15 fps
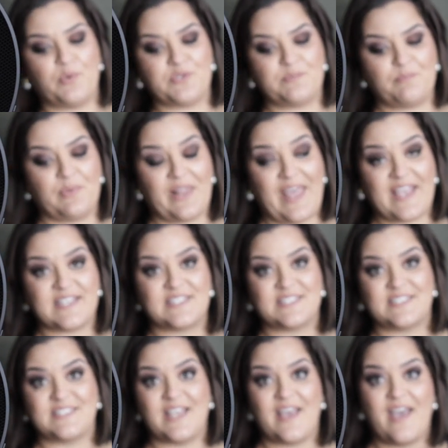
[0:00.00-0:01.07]

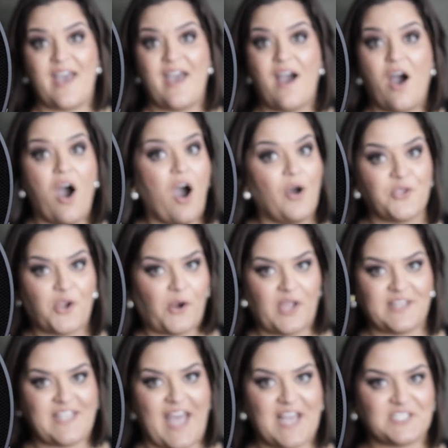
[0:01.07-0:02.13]
place all your
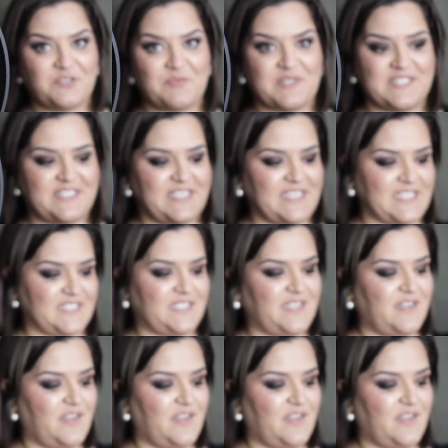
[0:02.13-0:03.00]
attachments in it.